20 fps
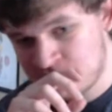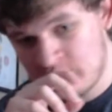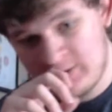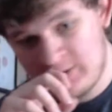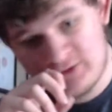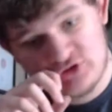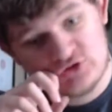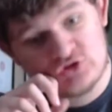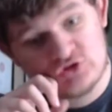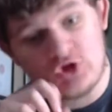
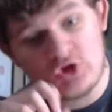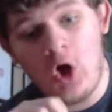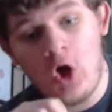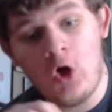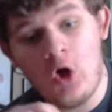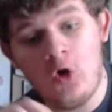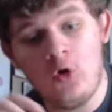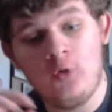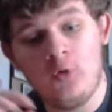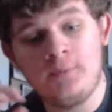
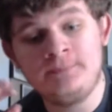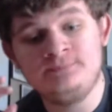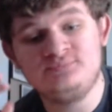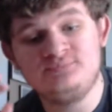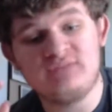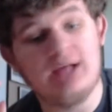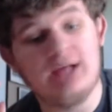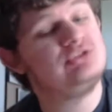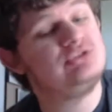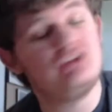so
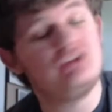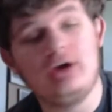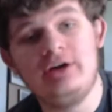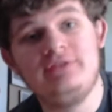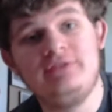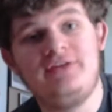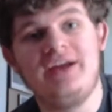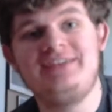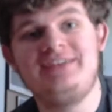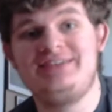I'm sorry if
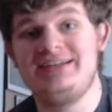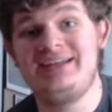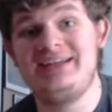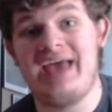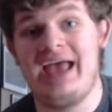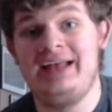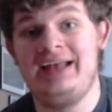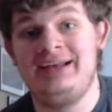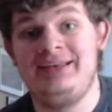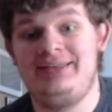I did
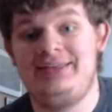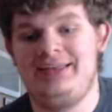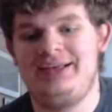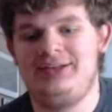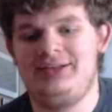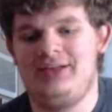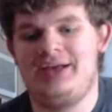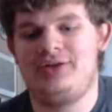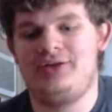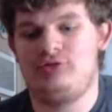anything,
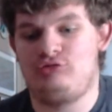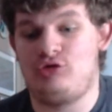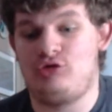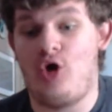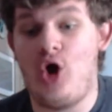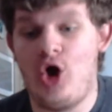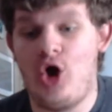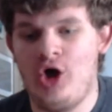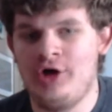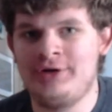like,
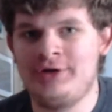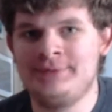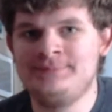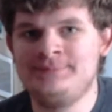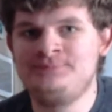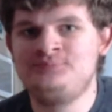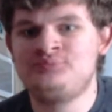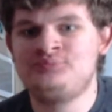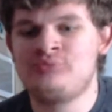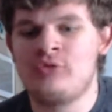wrong
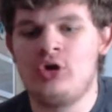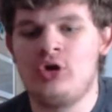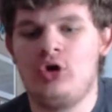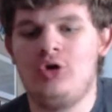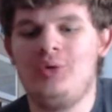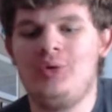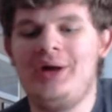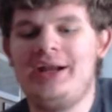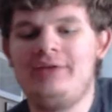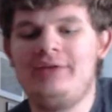or
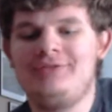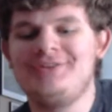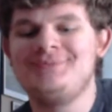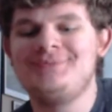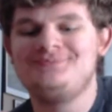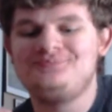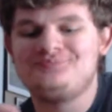whatever.